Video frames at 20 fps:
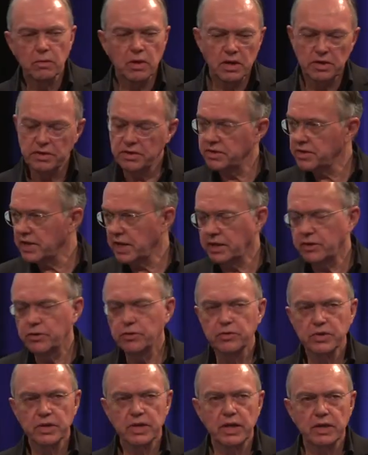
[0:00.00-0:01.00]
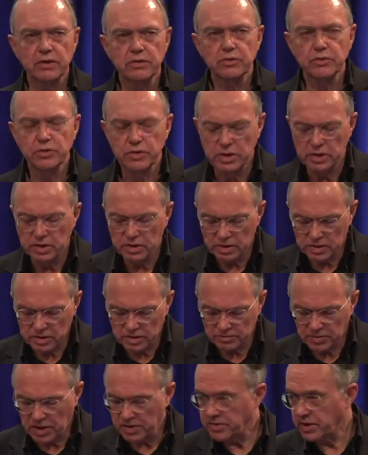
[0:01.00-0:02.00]
well, thank you again, Joeri,
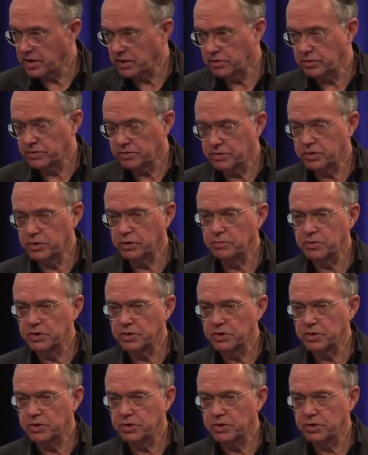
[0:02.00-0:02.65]
um, and thank you for your